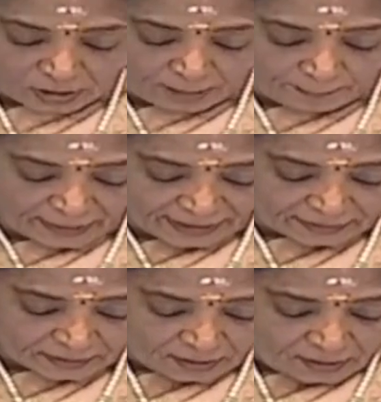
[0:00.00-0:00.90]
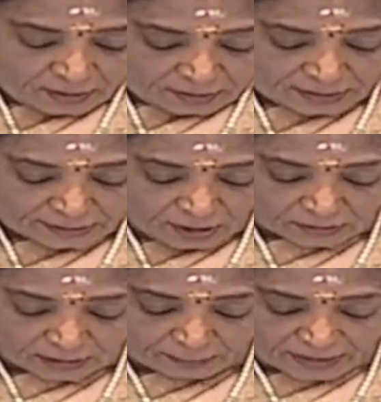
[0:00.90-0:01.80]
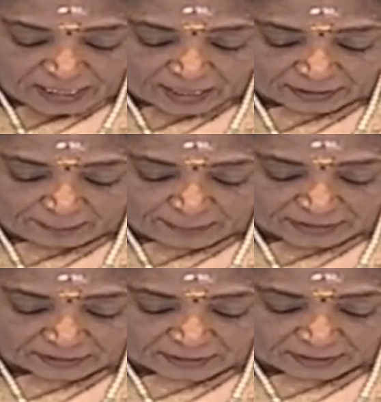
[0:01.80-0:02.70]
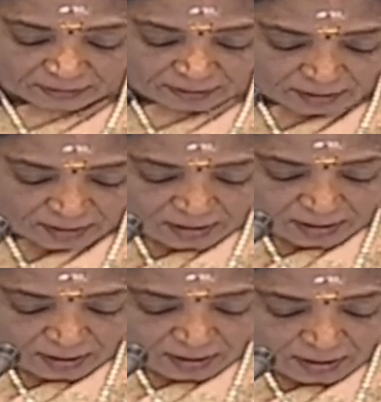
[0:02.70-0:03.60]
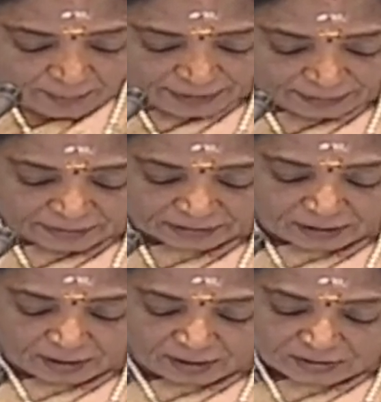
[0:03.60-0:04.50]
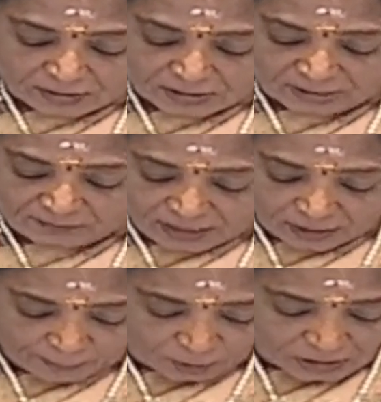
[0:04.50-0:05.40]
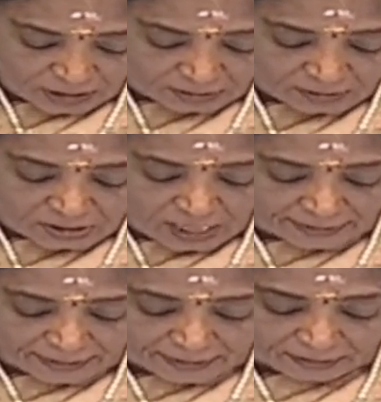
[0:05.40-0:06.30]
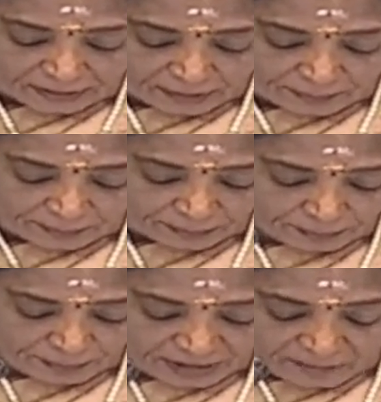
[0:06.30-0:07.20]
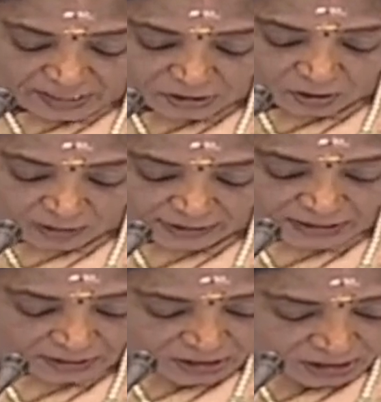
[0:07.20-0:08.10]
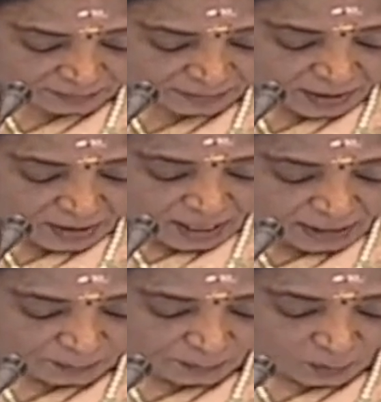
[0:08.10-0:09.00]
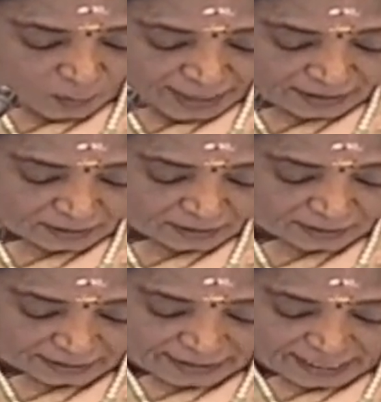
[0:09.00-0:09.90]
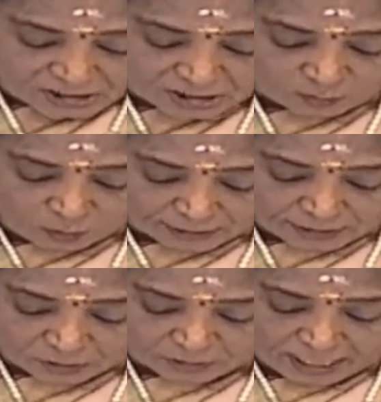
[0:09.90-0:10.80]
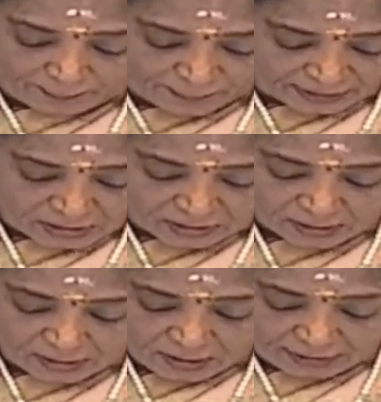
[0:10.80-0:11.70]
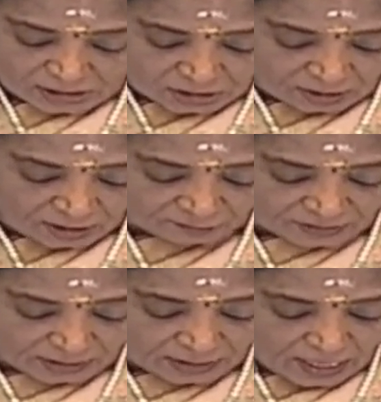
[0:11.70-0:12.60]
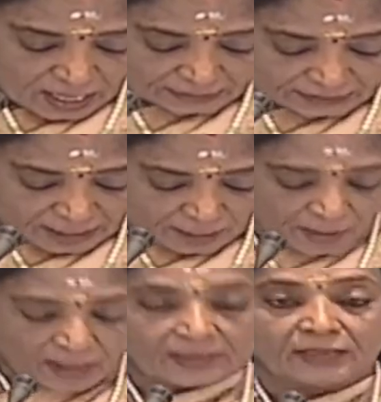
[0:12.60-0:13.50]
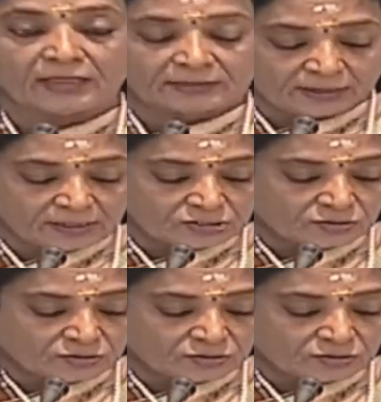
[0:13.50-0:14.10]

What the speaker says: is to complete the Dr. B.R. Ambedkar Paramita Chavella project started in the previous Congress regime and provide irrigation water to the upper region of the Adilabad and other